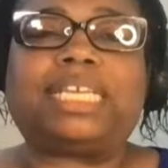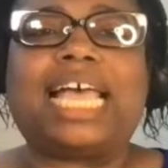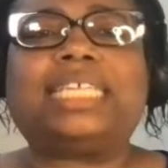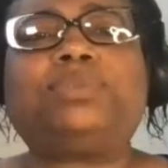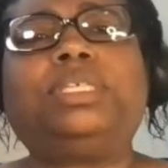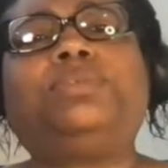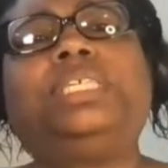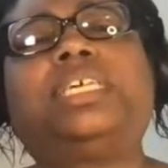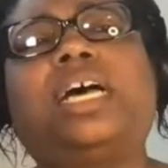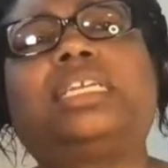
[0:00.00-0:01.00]
Last week, we
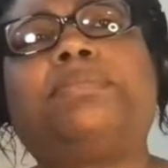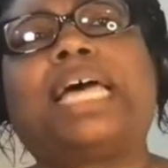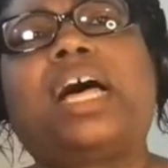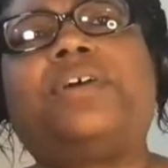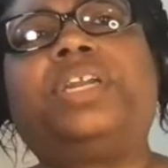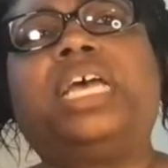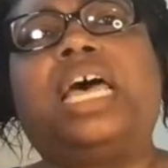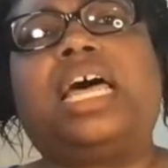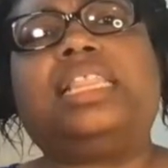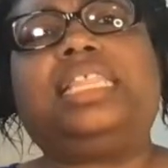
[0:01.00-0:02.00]
talked about
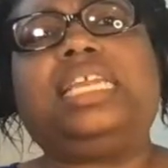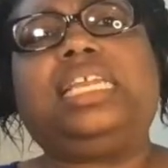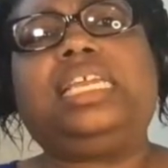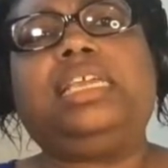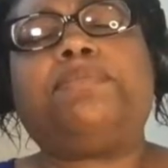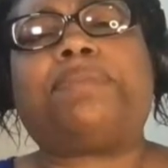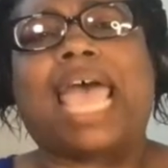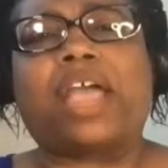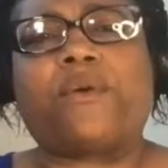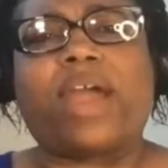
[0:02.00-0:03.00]
the
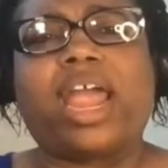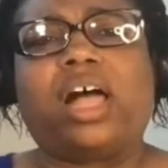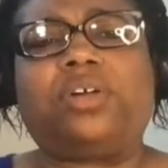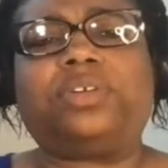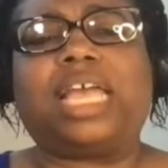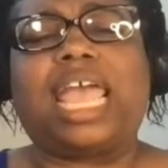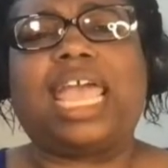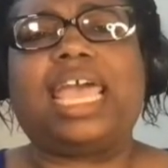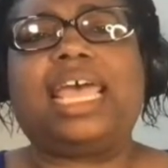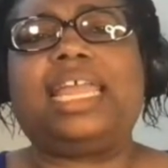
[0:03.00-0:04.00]
background
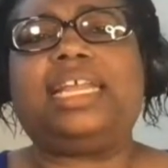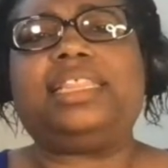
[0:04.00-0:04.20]
and